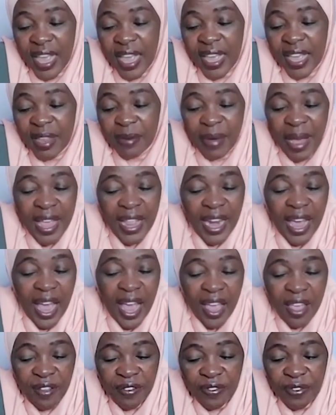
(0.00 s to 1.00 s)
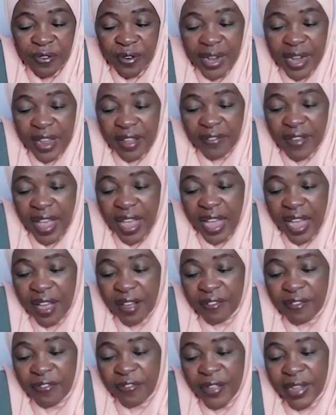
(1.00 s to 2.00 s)
In my life, wherever I
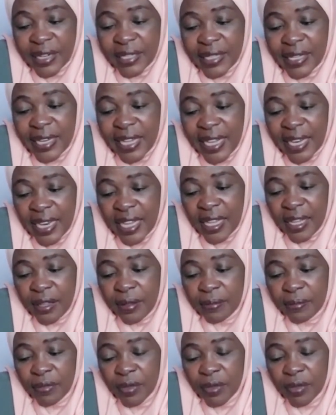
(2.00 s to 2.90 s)
have felt needy,